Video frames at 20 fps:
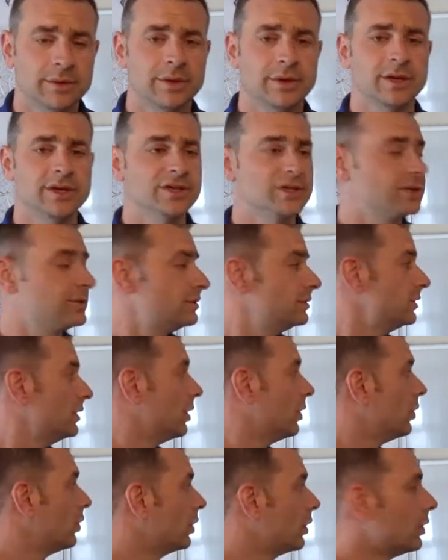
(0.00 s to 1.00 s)
because the
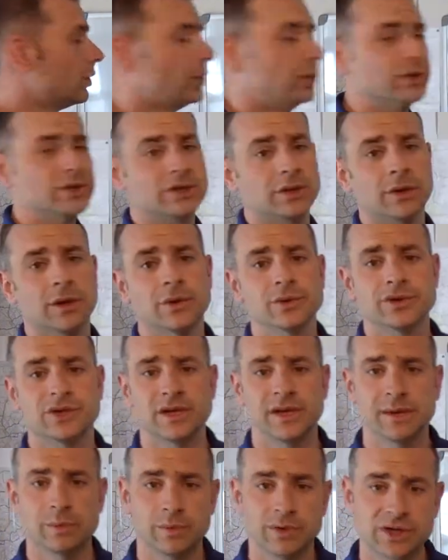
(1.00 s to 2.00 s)
whole goal is
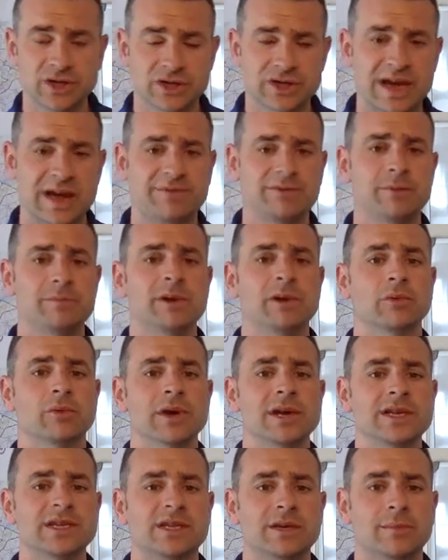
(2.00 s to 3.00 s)
closing, and we just have to be
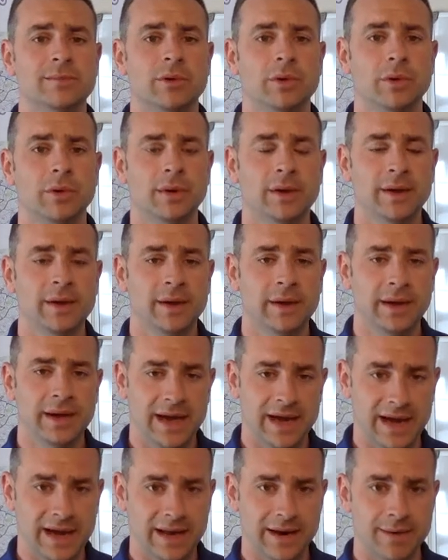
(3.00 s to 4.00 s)
reasonable
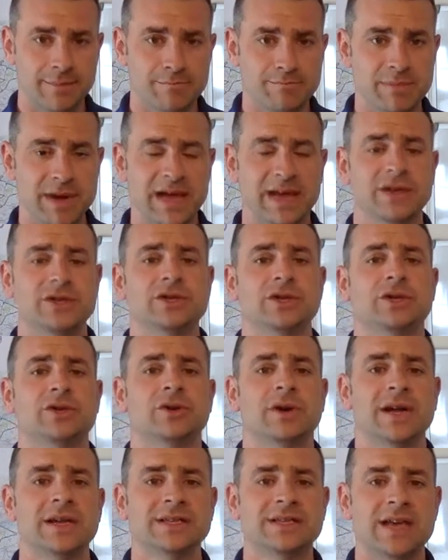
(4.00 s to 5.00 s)
and manage the
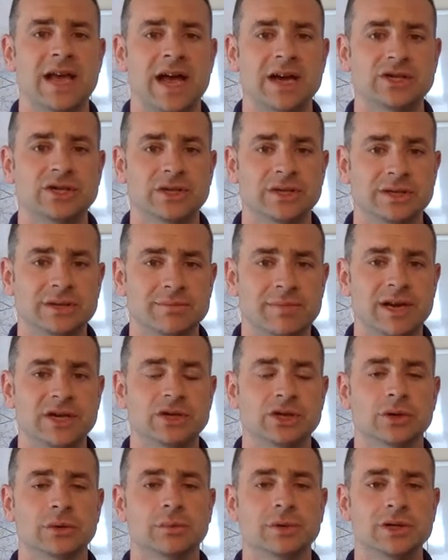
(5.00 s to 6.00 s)
transaction to make
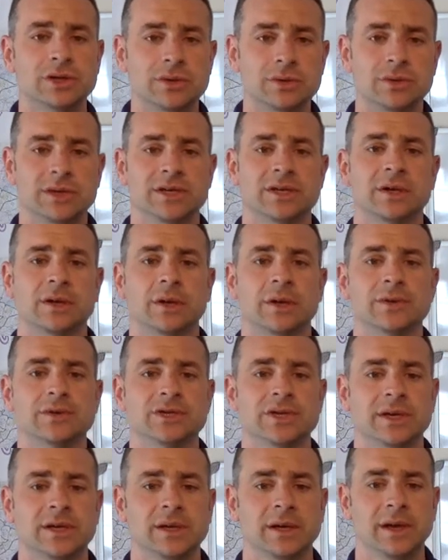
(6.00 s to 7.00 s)
sure we do get to
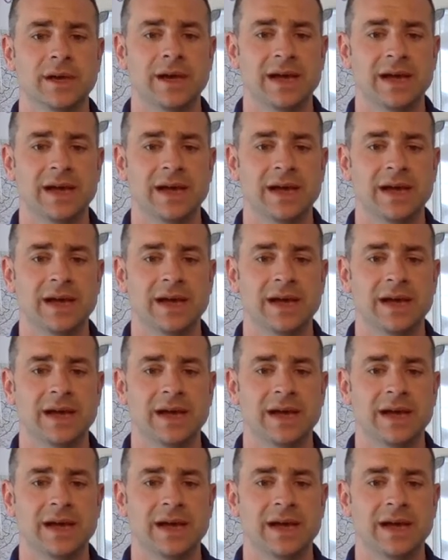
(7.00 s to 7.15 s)
closing,